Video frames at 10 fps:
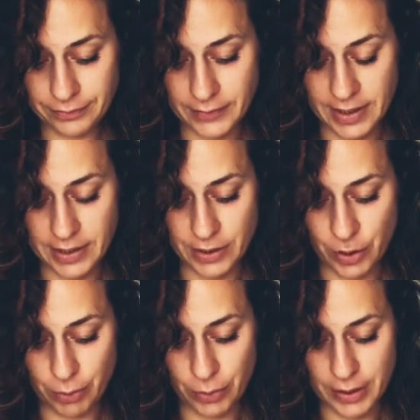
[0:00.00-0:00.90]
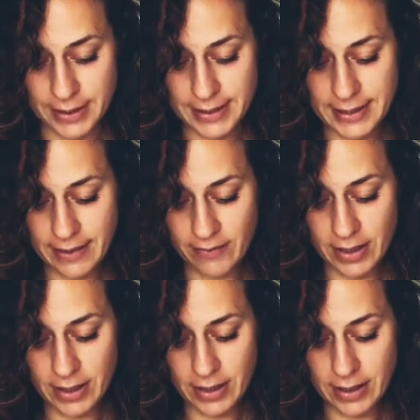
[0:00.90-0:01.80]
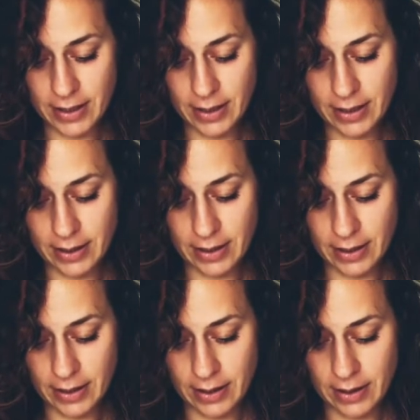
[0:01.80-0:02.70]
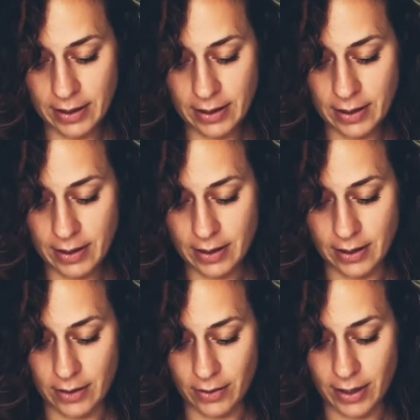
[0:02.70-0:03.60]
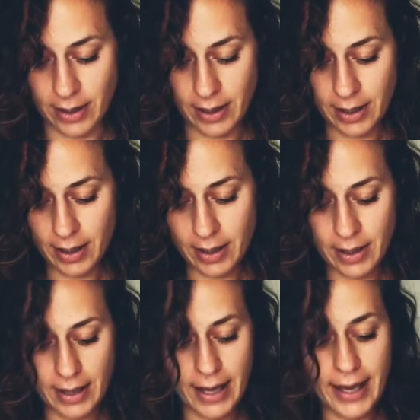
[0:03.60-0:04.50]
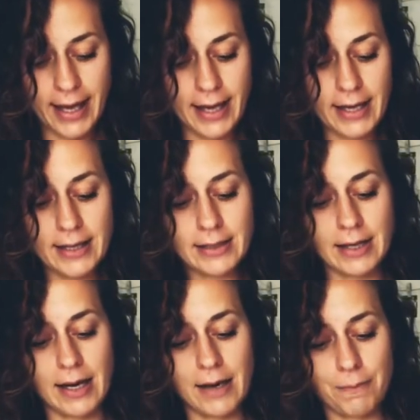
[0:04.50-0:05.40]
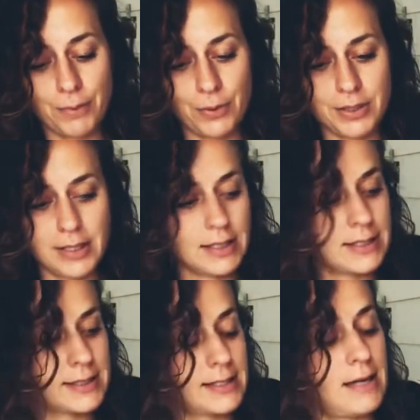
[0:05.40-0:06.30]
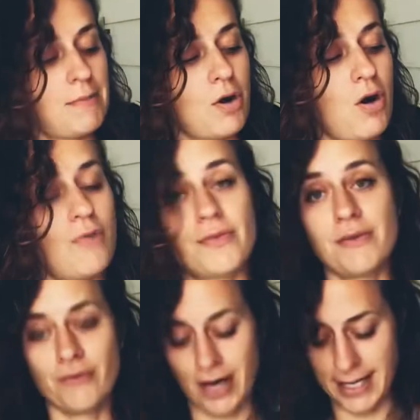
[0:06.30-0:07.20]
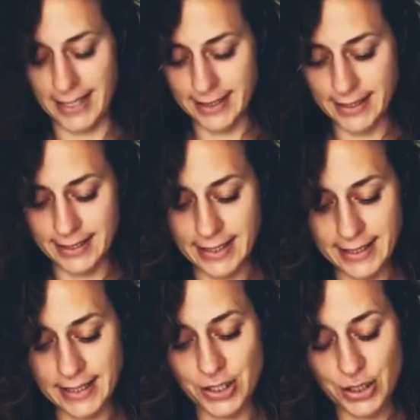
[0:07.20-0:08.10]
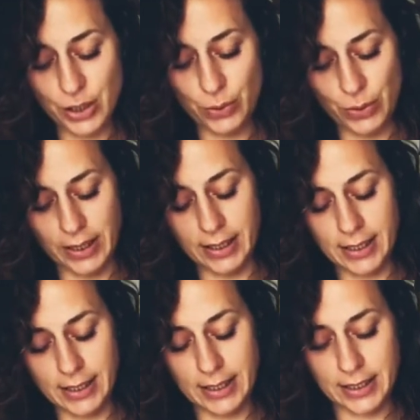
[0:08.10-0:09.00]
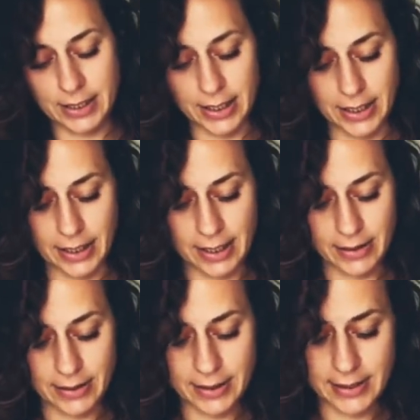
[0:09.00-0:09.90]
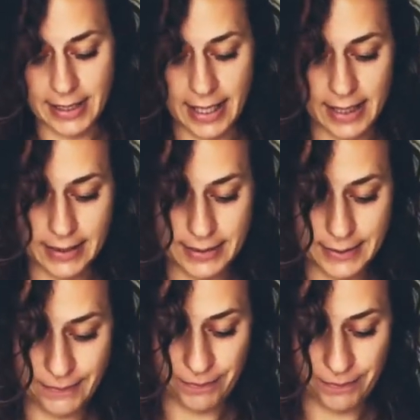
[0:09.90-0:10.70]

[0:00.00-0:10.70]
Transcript: 0.7, okay, and I'm putting some of the frankincense essential oil, tearing out the scales.